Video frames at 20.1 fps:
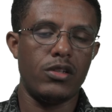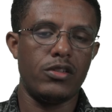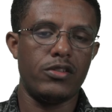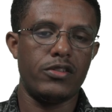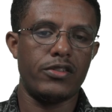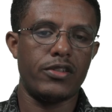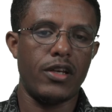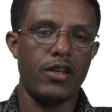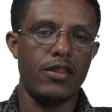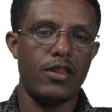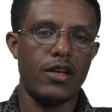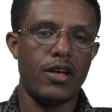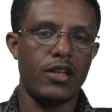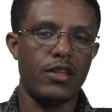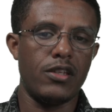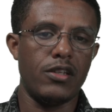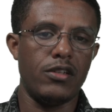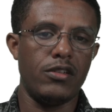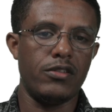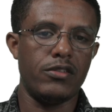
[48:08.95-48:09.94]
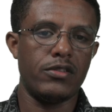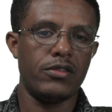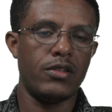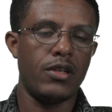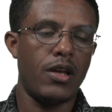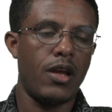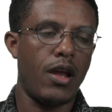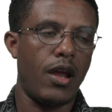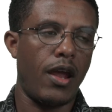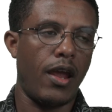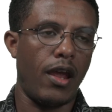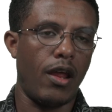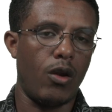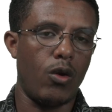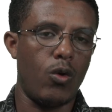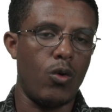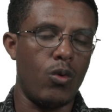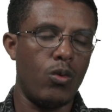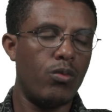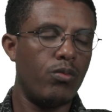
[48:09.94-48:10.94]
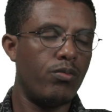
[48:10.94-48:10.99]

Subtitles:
It said that is hello.